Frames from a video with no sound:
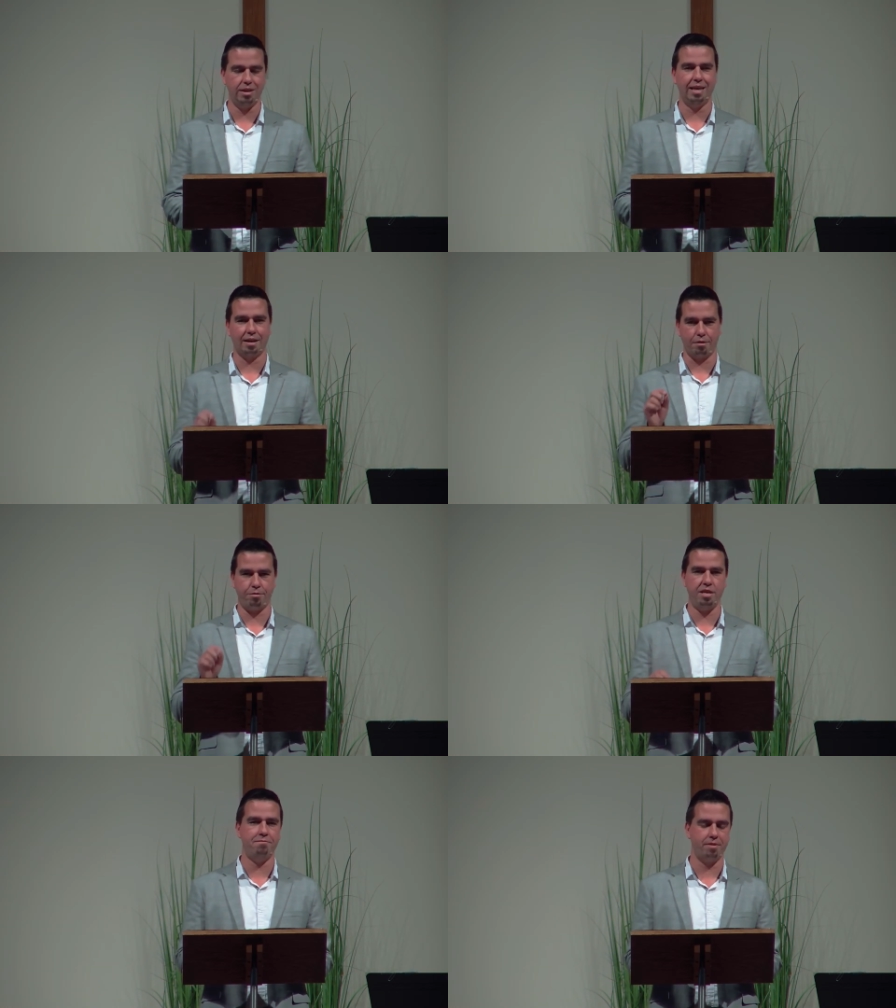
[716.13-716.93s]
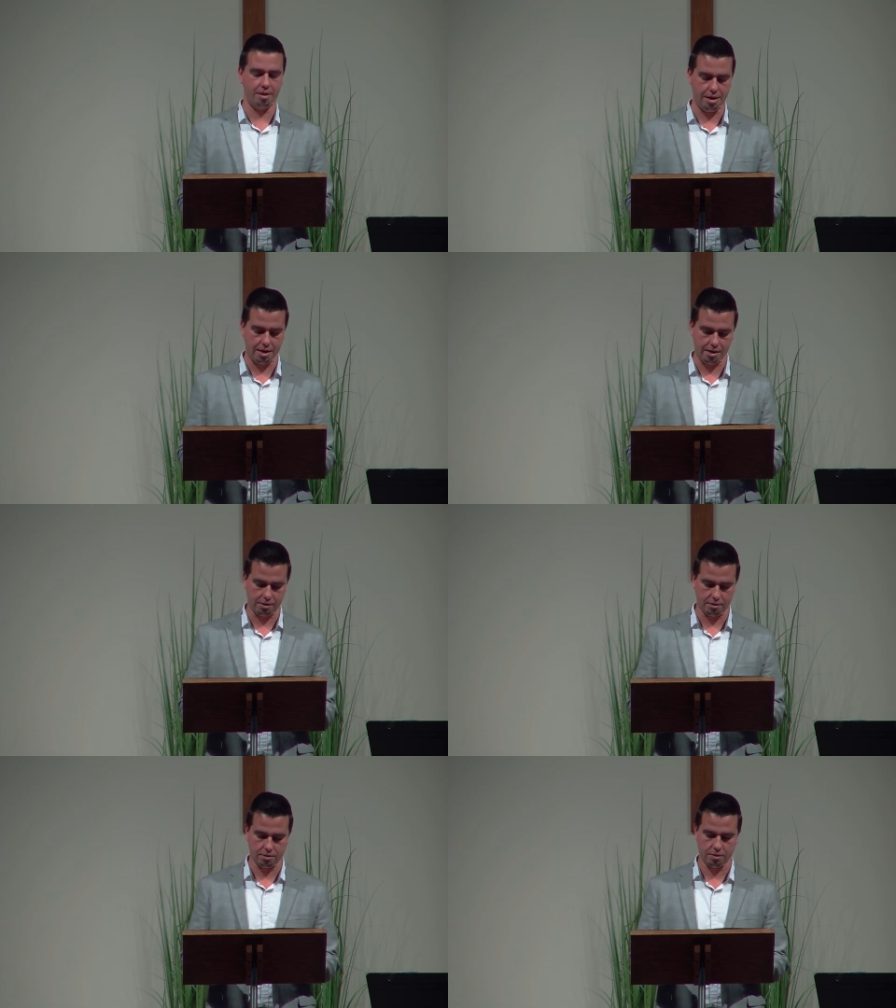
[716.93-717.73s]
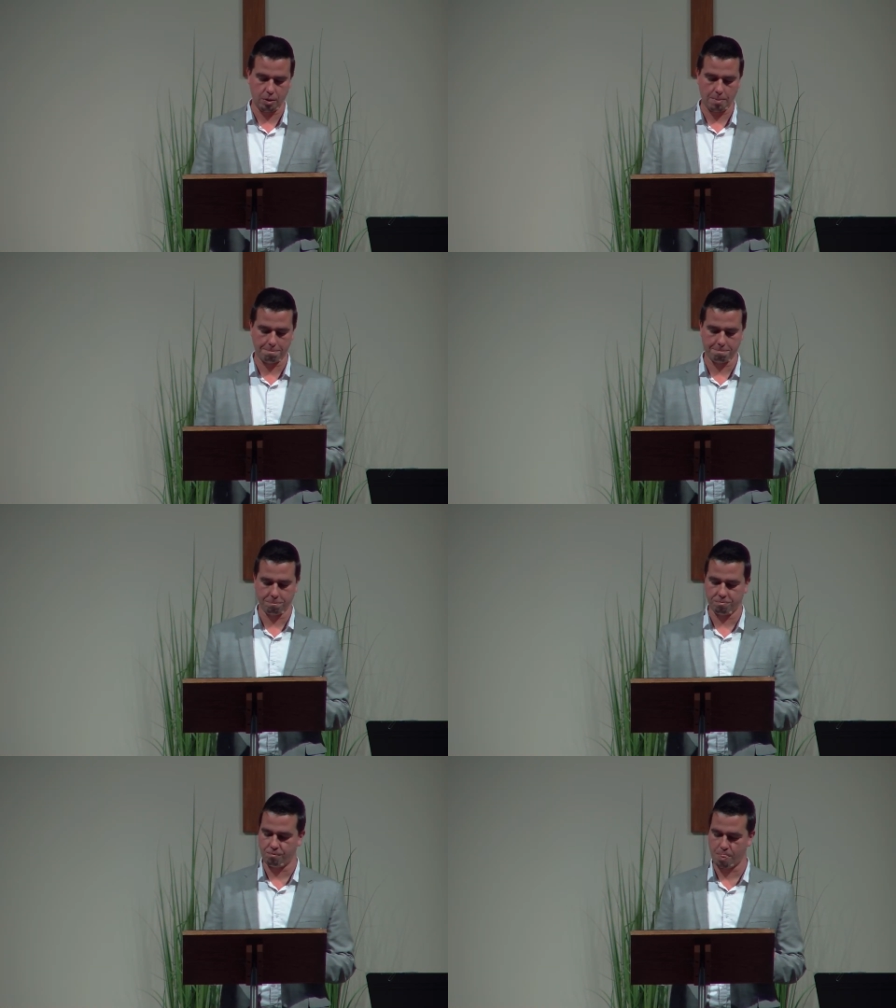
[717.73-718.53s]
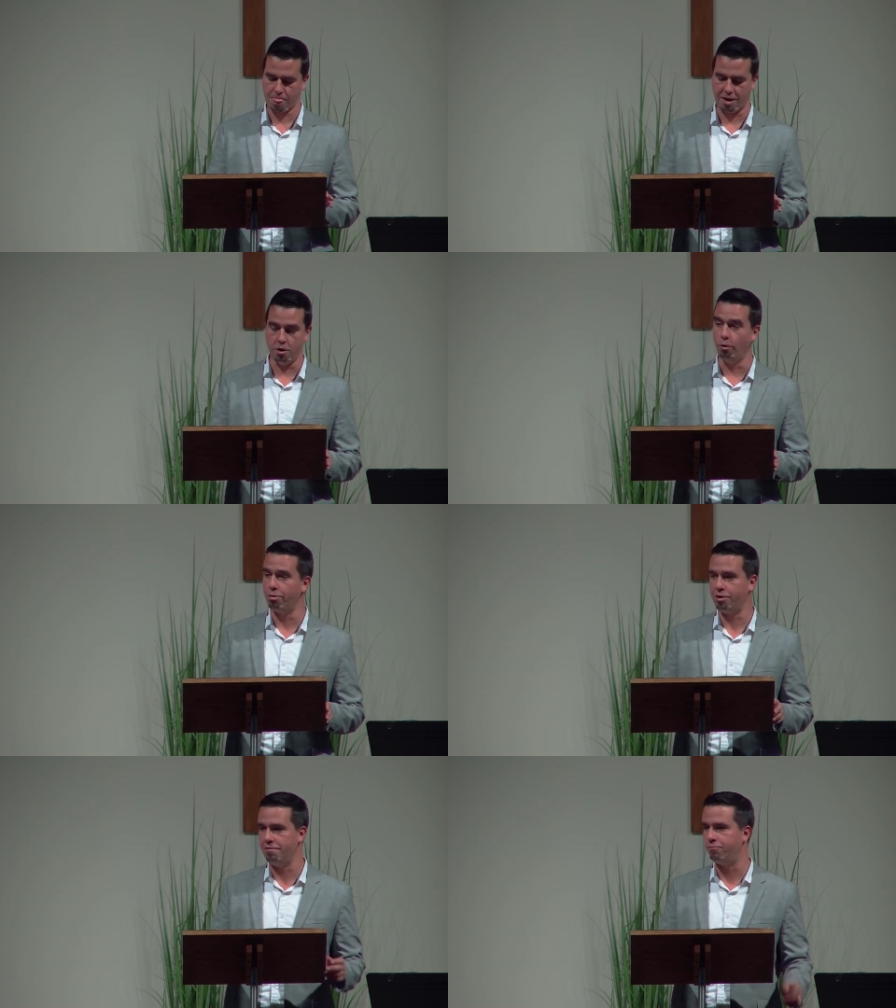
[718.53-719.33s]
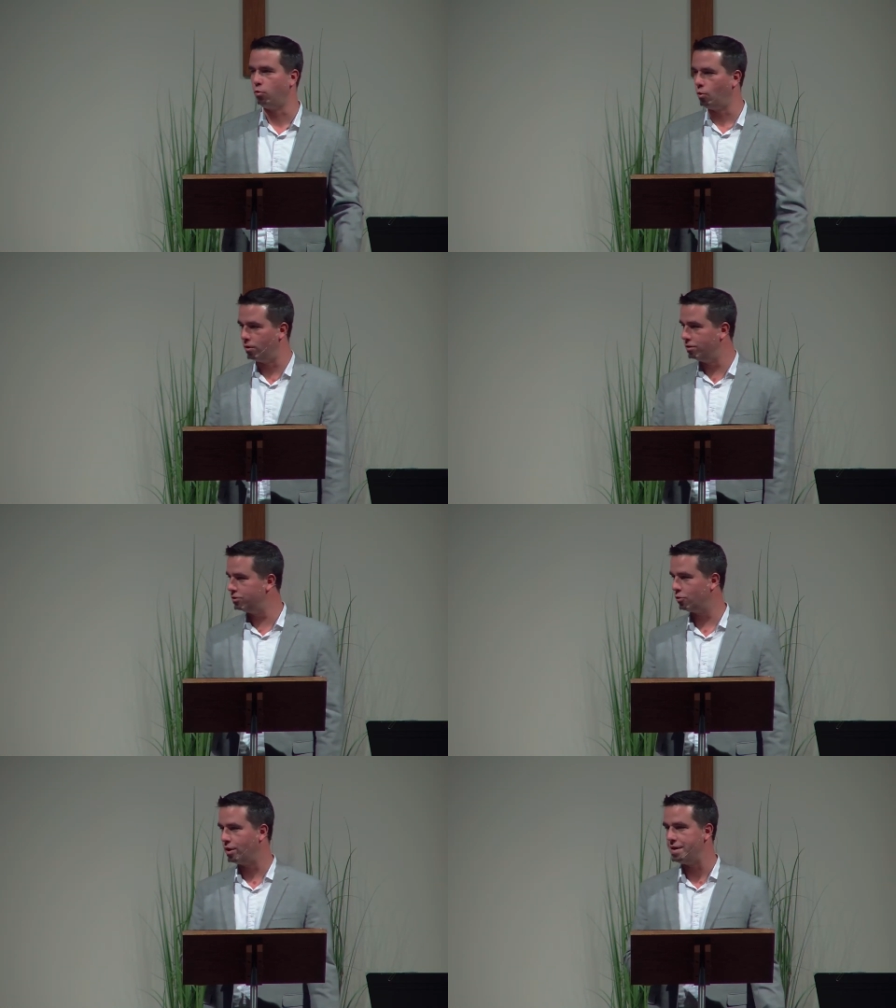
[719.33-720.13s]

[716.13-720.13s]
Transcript: like a thief in the night. And no thief warns or